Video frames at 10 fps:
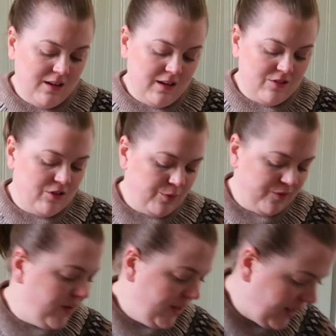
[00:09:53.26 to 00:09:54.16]
I do
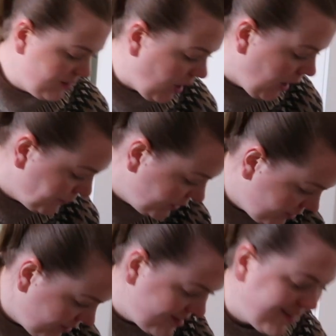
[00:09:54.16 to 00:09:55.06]
prefer that, so I'm going to
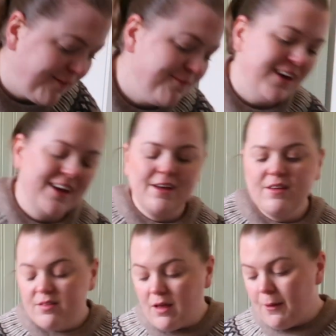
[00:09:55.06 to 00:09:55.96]
do the same thing.
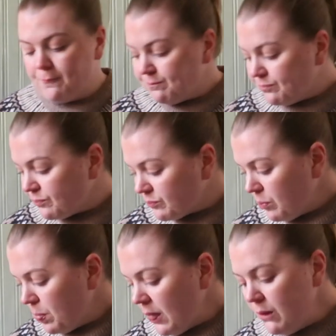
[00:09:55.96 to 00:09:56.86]
So
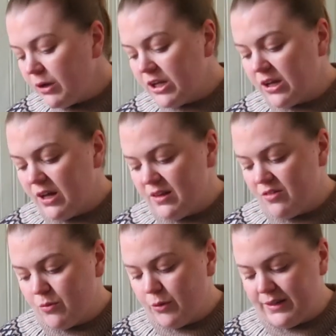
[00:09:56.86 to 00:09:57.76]
we're going to cut
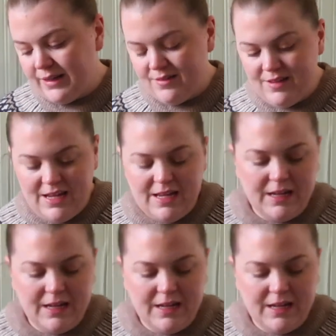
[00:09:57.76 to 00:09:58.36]
this to 119.